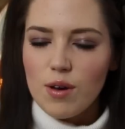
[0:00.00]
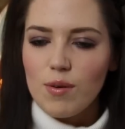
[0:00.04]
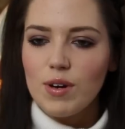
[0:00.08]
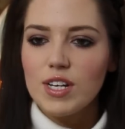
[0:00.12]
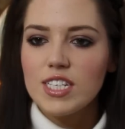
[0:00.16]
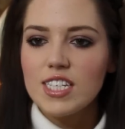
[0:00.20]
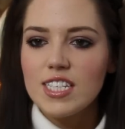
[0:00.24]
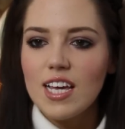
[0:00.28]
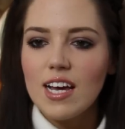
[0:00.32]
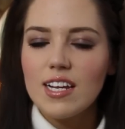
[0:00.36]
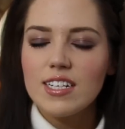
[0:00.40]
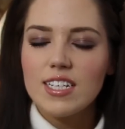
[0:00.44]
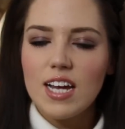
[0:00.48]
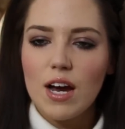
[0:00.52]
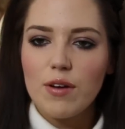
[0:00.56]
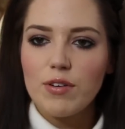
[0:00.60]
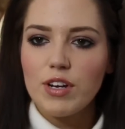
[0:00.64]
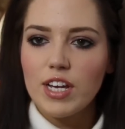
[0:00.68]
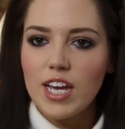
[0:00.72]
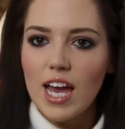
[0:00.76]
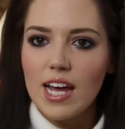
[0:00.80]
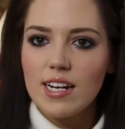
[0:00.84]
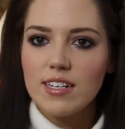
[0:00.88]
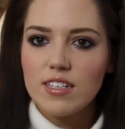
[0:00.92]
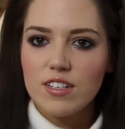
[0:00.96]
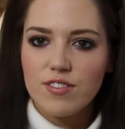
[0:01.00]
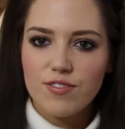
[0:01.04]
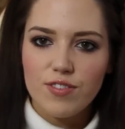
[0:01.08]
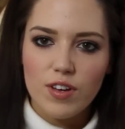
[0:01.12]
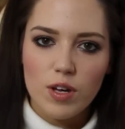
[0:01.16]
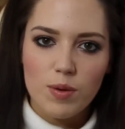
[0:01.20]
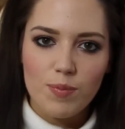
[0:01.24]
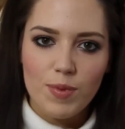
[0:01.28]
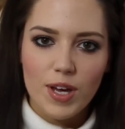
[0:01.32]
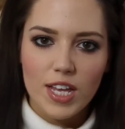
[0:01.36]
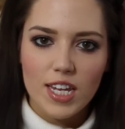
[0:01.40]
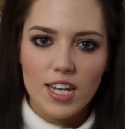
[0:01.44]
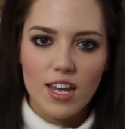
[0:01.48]
So I sat down again to
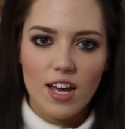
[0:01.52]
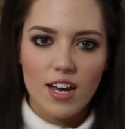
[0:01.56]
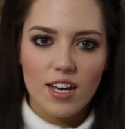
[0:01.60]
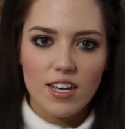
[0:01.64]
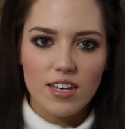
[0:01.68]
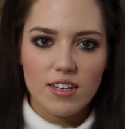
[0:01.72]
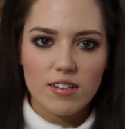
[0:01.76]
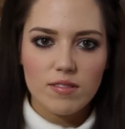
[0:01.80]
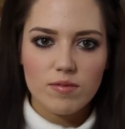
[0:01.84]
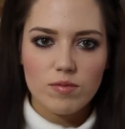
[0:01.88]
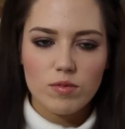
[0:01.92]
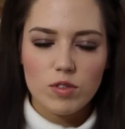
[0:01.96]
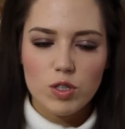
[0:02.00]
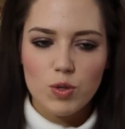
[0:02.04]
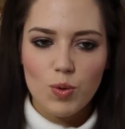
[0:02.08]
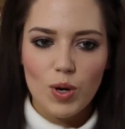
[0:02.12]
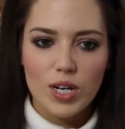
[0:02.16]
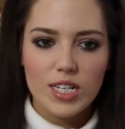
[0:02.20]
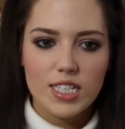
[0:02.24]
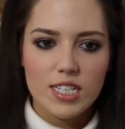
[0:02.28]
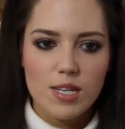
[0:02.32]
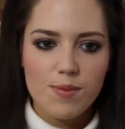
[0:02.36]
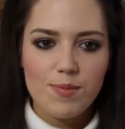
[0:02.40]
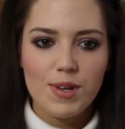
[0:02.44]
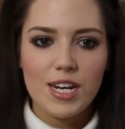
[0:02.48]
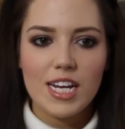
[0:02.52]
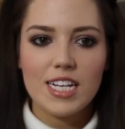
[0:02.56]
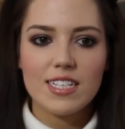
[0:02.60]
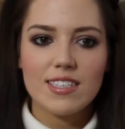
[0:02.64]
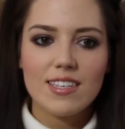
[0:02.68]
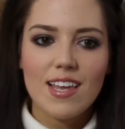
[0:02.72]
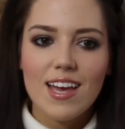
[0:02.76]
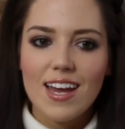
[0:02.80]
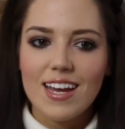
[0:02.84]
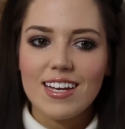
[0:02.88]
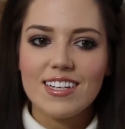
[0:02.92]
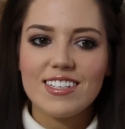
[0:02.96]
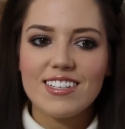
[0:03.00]
film it like 20 minutes
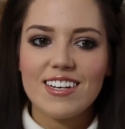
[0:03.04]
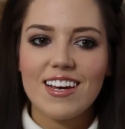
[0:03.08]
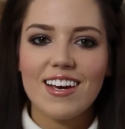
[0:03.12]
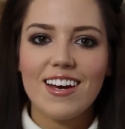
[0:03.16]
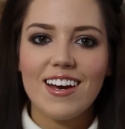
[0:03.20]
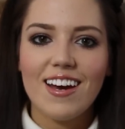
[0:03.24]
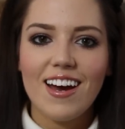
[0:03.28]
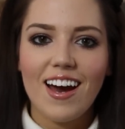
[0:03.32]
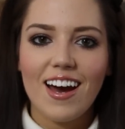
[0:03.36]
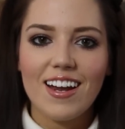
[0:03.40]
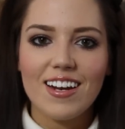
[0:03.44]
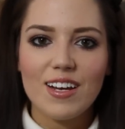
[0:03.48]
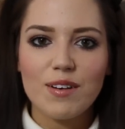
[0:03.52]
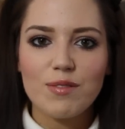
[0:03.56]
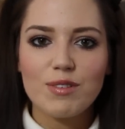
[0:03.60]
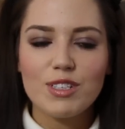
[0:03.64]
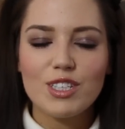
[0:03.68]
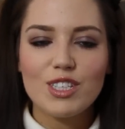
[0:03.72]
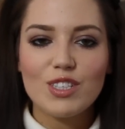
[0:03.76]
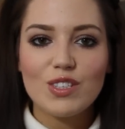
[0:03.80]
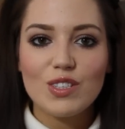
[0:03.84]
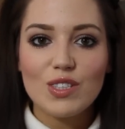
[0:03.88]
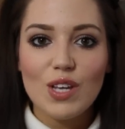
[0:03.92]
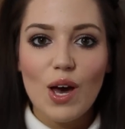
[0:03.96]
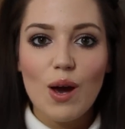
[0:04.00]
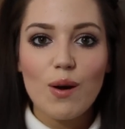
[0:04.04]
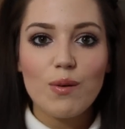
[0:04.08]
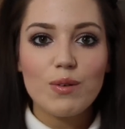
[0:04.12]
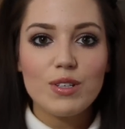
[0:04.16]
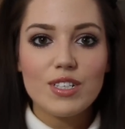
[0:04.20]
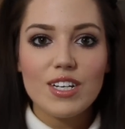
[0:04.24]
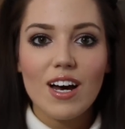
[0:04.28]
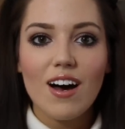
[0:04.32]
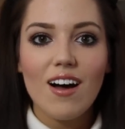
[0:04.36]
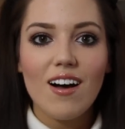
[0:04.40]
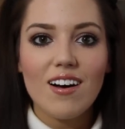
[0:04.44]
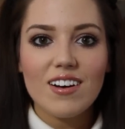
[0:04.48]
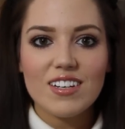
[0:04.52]
later and I was so
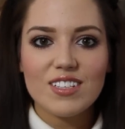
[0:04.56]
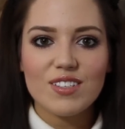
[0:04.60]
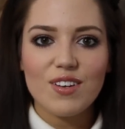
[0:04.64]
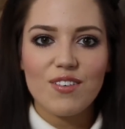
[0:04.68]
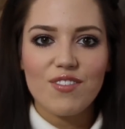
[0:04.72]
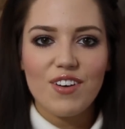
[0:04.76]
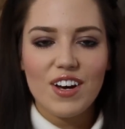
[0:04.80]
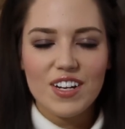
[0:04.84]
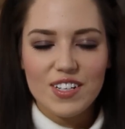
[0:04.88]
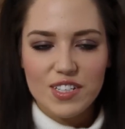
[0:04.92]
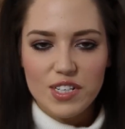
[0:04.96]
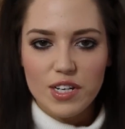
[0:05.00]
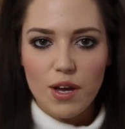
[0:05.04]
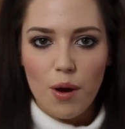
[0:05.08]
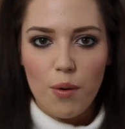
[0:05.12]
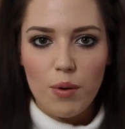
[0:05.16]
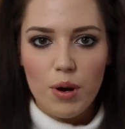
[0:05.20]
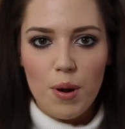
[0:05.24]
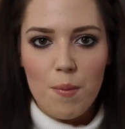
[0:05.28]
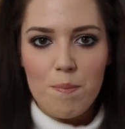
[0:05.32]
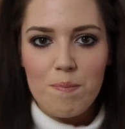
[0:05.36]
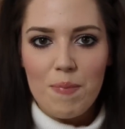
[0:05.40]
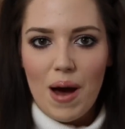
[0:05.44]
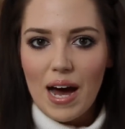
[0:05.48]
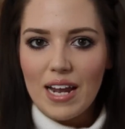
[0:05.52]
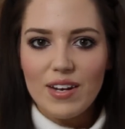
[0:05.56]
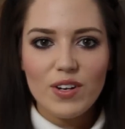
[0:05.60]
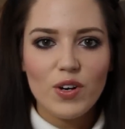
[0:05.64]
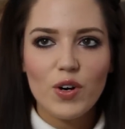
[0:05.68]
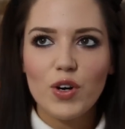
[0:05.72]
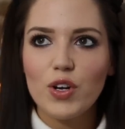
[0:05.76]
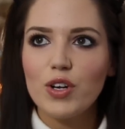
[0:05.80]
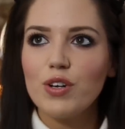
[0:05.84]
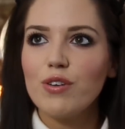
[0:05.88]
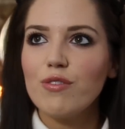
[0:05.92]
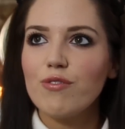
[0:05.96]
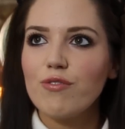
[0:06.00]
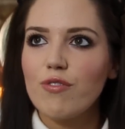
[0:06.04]
dark so I've had to go on a
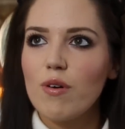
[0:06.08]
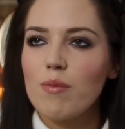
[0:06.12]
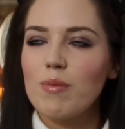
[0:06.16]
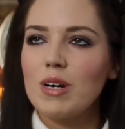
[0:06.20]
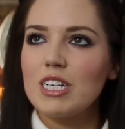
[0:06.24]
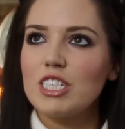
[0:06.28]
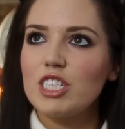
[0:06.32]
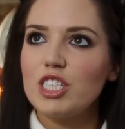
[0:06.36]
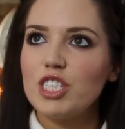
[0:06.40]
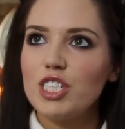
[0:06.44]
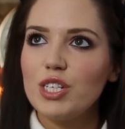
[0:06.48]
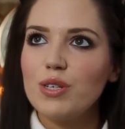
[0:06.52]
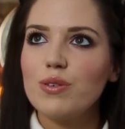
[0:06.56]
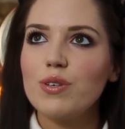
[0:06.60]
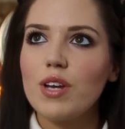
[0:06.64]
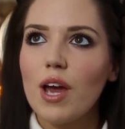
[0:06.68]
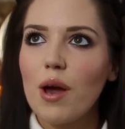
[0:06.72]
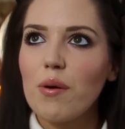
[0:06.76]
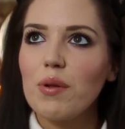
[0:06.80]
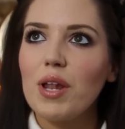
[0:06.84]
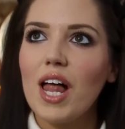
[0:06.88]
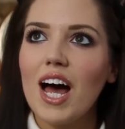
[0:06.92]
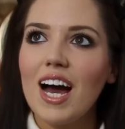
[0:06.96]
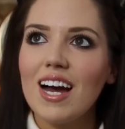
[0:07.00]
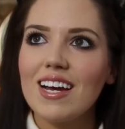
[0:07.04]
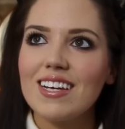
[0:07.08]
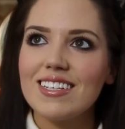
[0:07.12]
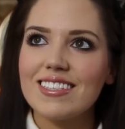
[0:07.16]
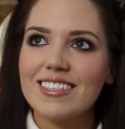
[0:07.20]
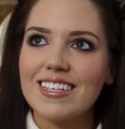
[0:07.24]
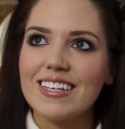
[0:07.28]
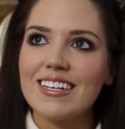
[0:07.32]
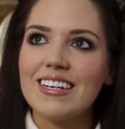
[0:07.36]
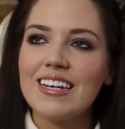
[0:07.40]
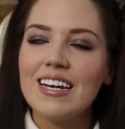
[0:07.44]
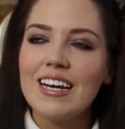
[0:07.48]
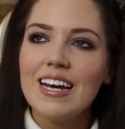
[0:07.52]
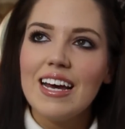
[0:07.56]
manhunt for my studio lights
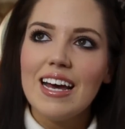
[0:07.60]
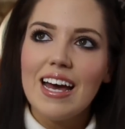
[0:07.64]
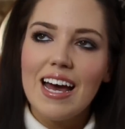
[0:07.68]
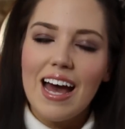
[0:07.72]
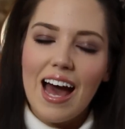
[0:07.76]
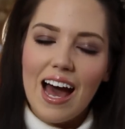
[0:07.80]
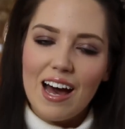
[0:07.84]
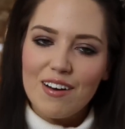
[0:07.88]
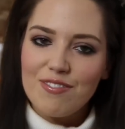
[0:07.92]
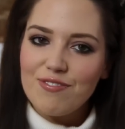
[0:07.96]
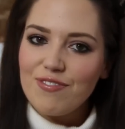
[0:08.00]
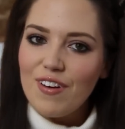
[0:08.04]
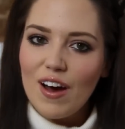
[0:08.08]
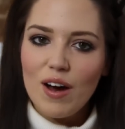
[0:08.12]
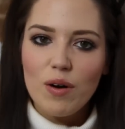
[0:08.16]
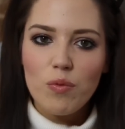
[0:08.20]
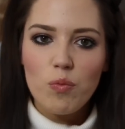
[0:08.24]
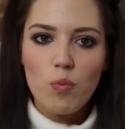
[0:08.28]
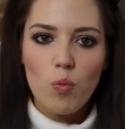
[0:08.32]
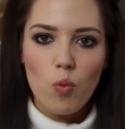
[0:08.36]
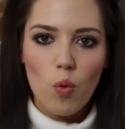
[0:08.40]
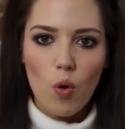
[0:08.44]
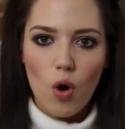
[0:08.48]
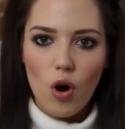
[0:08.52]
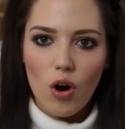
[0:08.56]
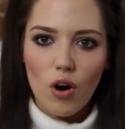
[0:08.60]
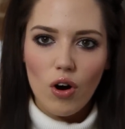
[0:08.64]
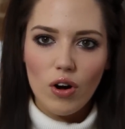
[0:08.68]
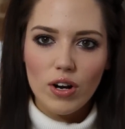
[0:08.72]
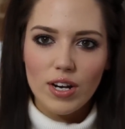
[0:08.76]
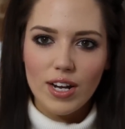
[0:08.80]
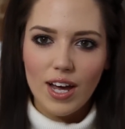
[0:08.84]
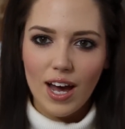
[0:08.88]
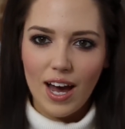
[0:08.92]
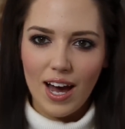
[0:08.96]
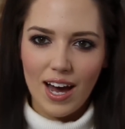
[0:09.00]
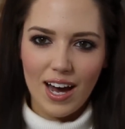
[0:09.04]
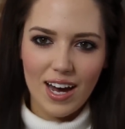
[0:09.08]
and I found
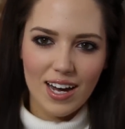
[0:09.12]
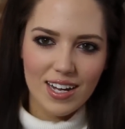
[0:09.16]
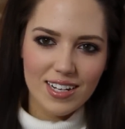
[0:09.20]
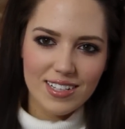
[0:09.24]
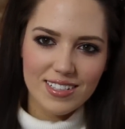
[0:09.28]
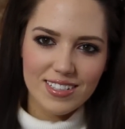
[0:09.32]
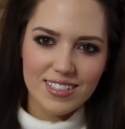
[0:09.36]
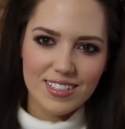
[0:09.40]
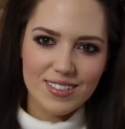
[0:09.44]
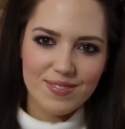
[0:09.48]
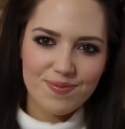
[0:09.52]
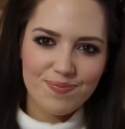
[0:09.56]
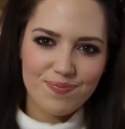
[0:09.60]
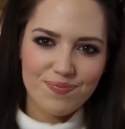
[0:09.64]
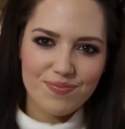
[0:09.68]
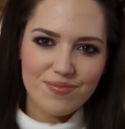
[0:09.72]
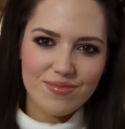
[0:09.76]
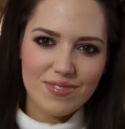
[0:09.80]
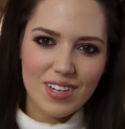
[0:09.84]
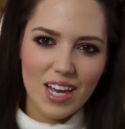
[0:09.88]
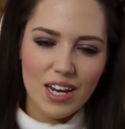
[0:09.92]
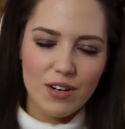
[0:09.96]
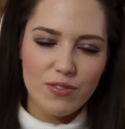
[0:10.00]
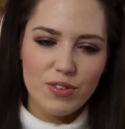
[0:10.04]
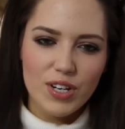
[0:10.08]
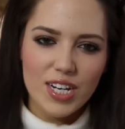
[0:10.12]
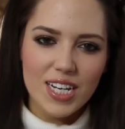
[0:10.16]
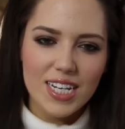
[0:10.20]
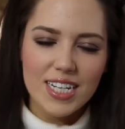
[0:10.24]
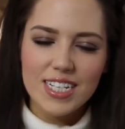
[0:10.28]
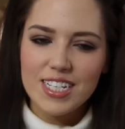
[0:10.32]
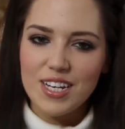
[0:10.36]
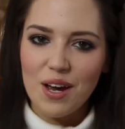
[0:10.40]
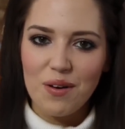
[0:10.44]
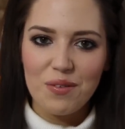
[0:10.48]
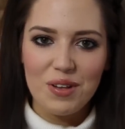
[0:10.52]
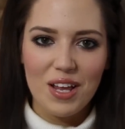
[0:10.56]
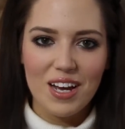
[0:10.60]
one and I
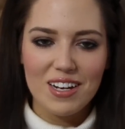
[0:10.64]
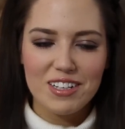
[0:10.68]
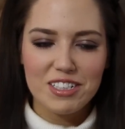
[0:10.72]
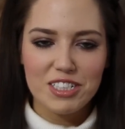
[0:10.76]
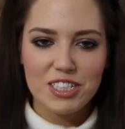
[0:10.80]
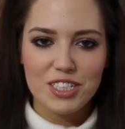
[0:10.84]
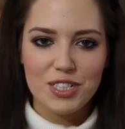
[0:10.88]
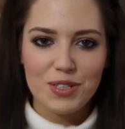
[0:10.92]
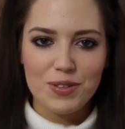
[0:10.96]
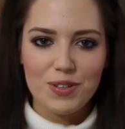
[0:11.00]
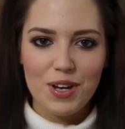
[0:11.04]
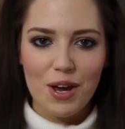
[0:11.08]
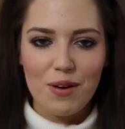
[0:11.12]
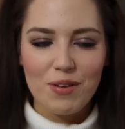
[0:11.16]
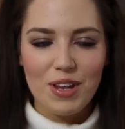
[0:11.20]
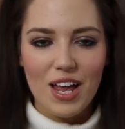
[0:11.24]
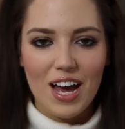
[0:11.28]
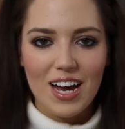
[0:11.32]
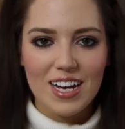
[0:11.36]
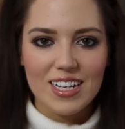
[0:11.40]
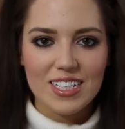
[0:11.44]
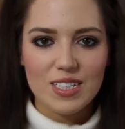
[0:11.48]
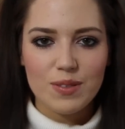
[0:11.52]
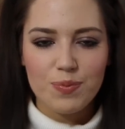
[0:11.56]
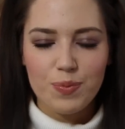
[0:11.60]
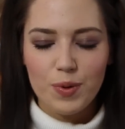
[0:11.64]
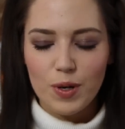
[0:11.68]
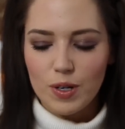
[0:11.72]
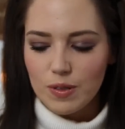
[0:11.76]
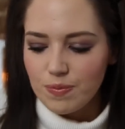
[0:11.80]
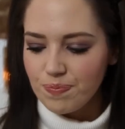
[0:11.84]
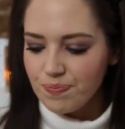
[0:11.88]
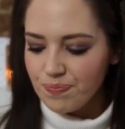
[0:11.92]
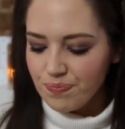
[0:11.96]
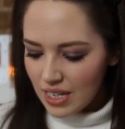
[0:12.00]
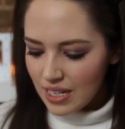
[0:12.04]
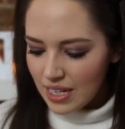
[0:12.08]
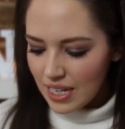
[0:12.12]
really don't like studio lights
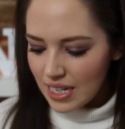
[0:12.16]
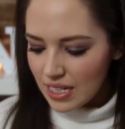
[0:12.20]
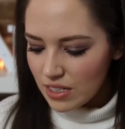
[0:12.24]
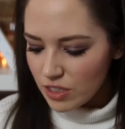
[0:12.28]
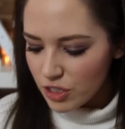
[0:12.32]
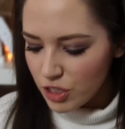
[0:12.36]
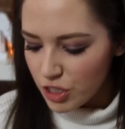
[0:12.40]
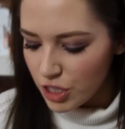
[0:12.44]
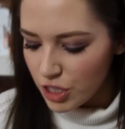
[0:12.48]
but it'll